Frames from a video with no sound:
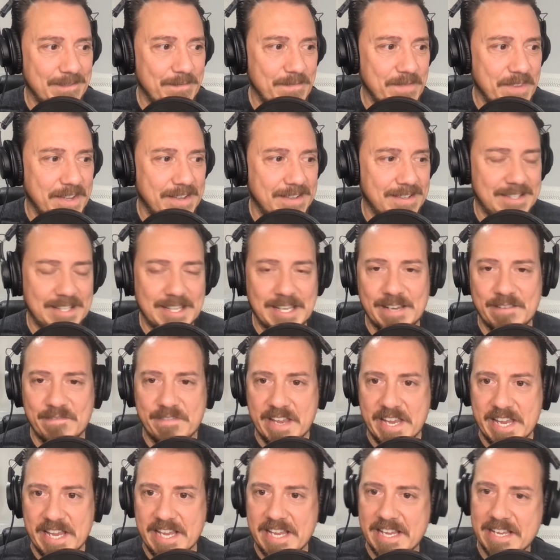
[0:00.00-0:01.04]

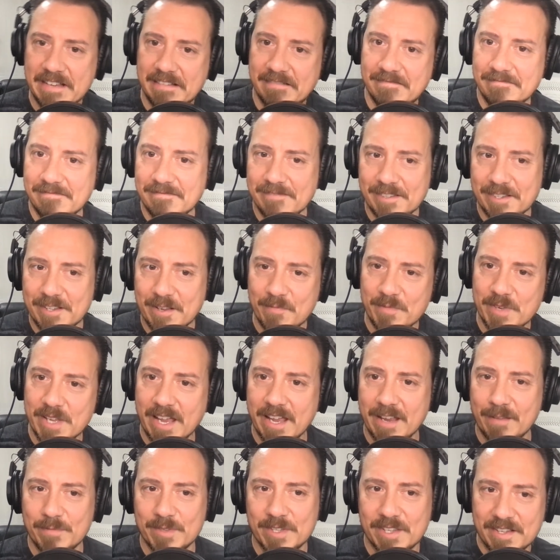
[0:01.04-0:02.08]
TV
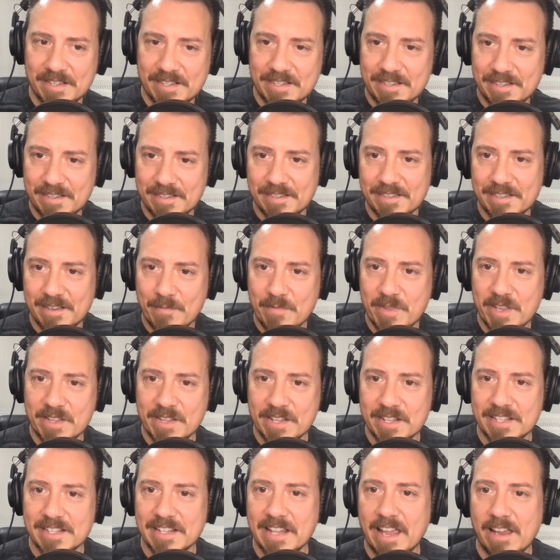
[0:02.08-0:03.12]
sometimes as something
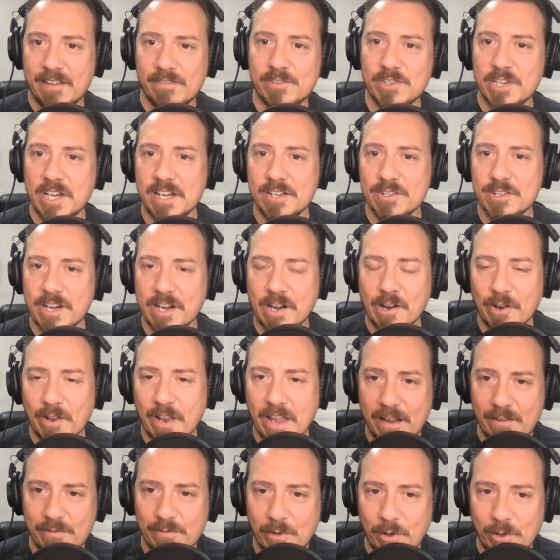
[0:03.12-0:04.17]
that's life changing or
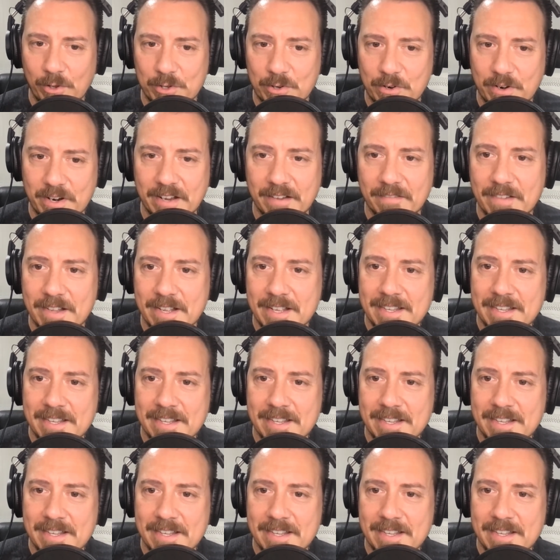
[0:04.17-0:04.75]
life altering.